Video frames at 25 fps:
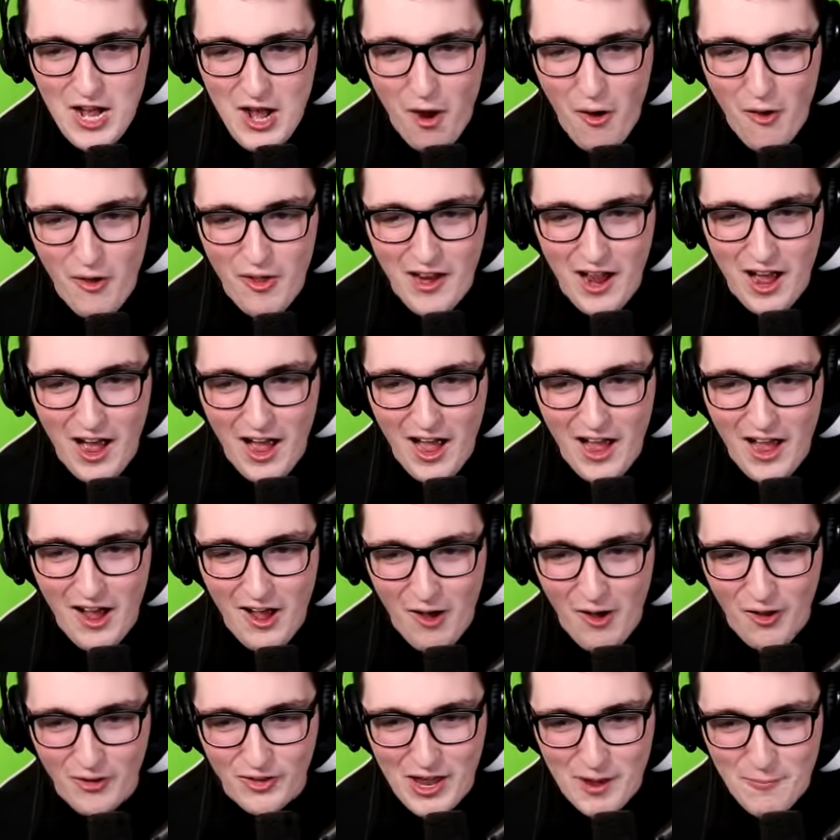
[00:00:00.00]
No,
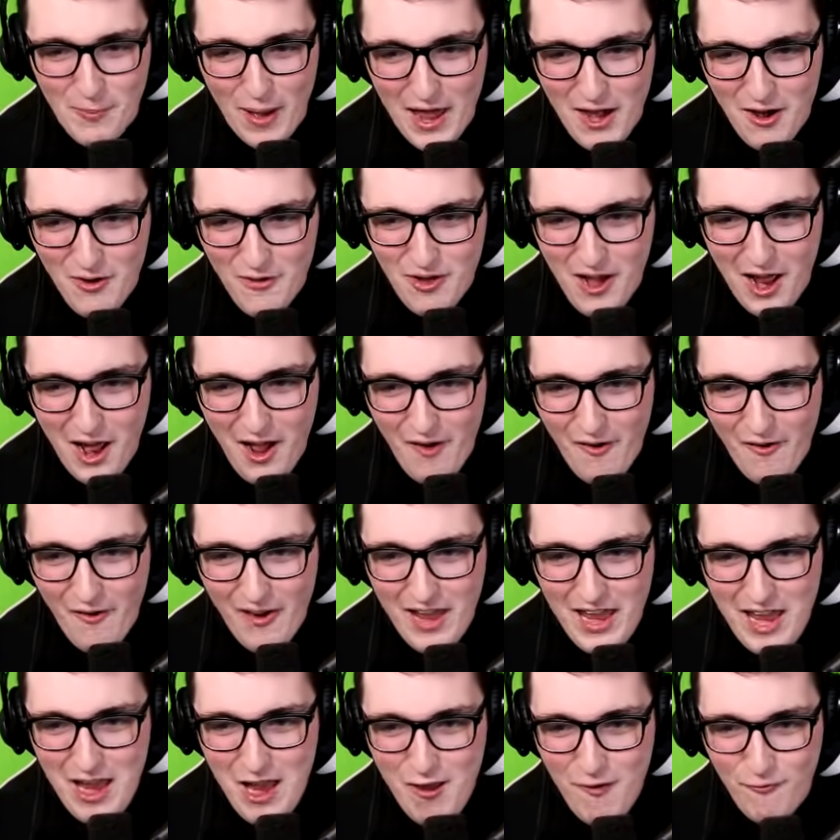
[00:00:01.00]
hold up. I don't know
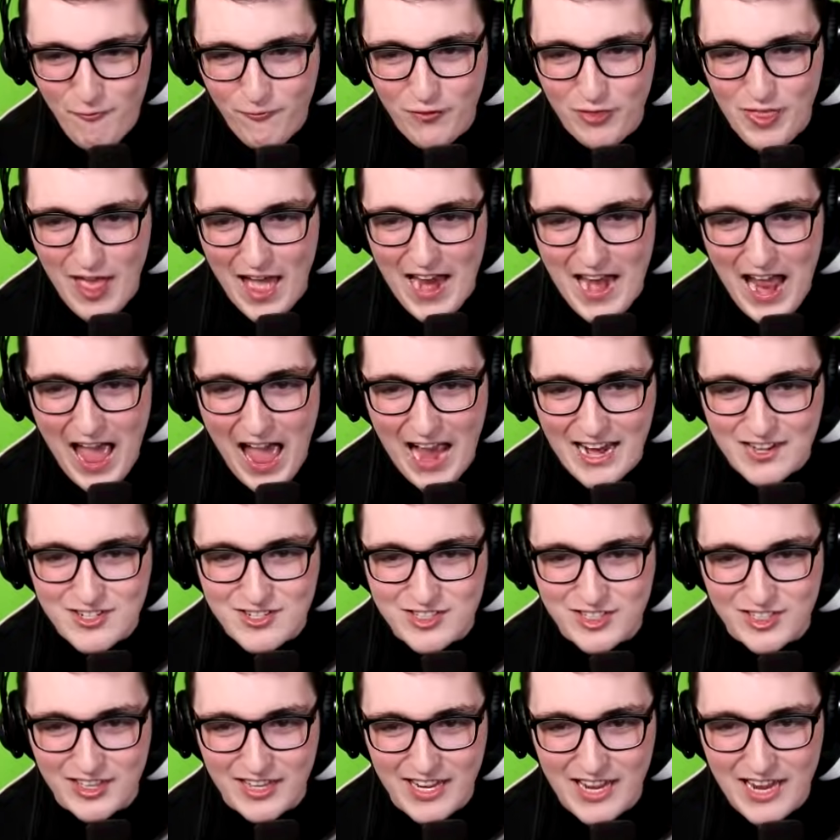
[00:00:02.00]
if that
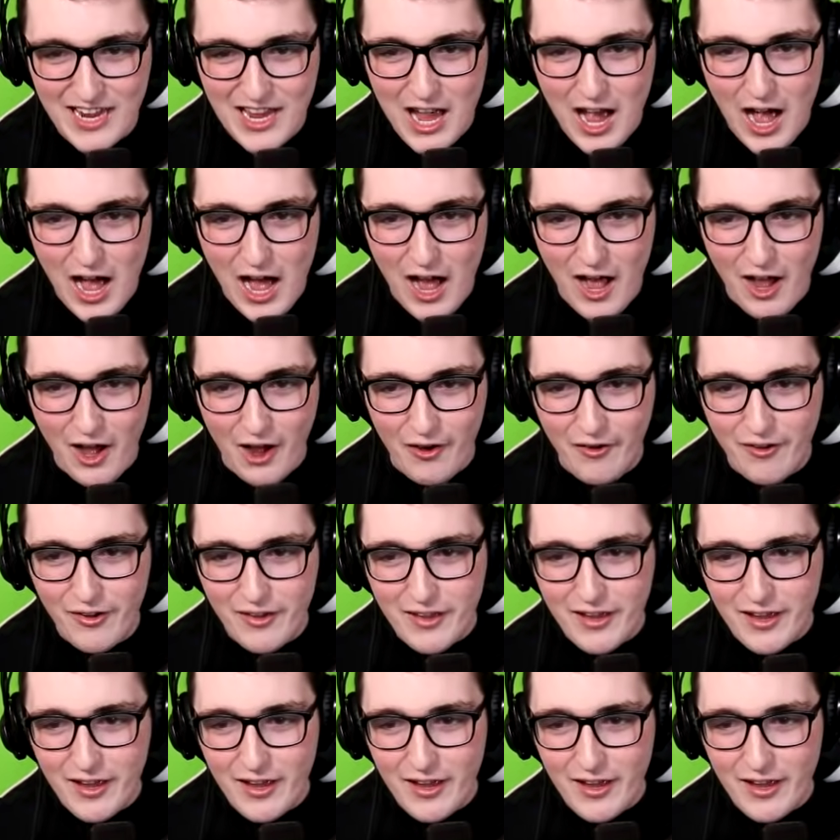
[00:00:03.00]
actually, uh-oh.